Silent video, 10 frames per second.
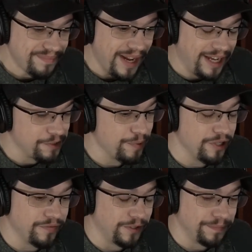That's
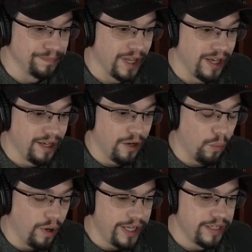beautiful.
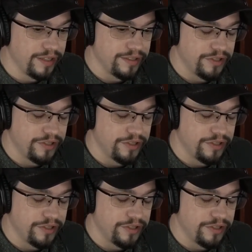What